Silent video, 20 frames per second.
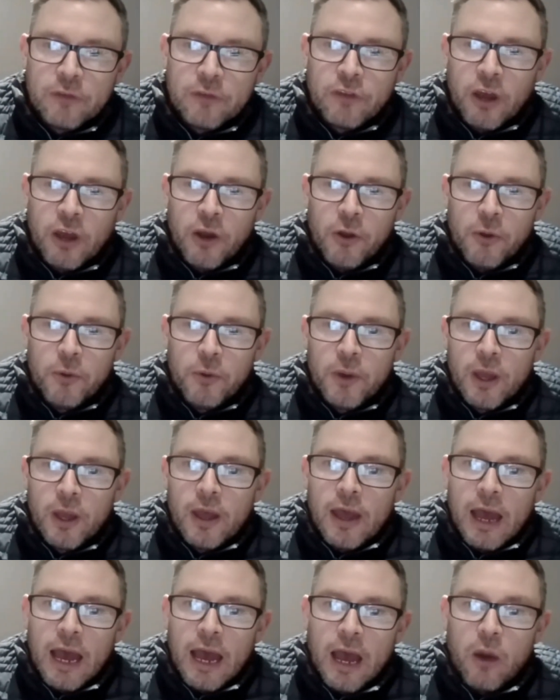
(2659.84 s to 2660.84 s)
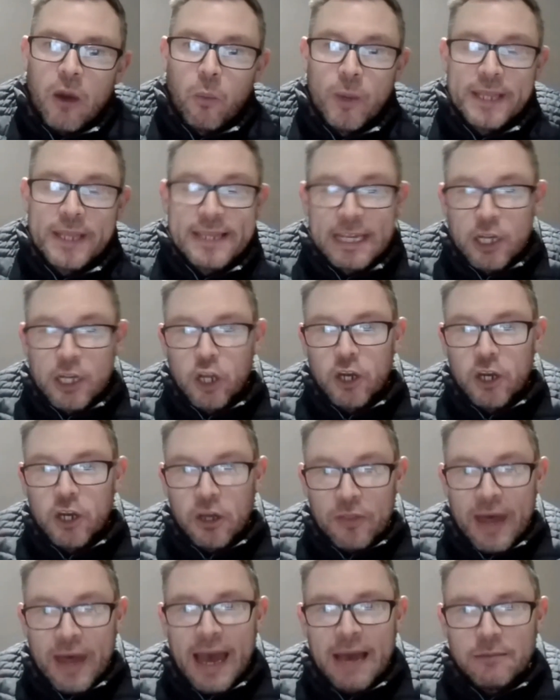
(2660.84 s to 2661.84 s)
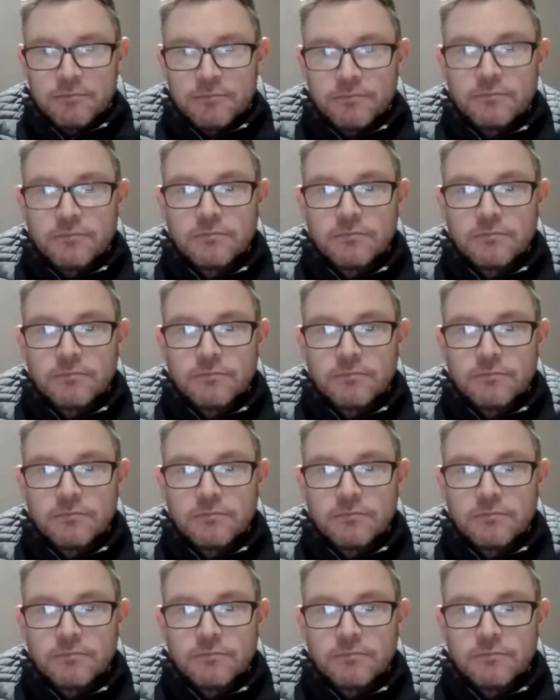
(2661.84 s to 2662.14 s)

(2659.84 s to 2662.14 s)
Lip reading: So we did look at that,